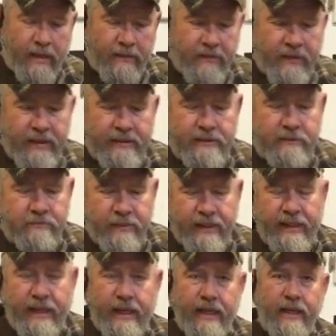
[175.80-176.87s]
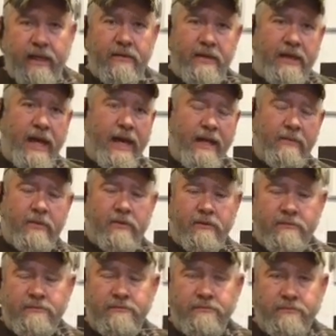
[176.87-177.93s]
This beginning of the
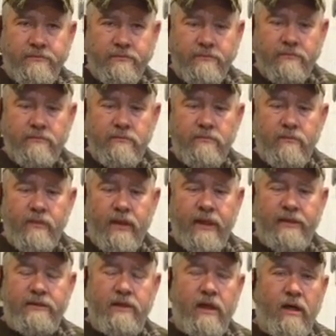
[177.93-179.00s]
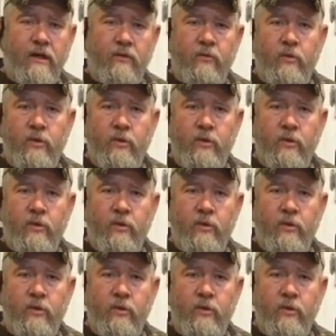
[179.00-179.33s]
cable is called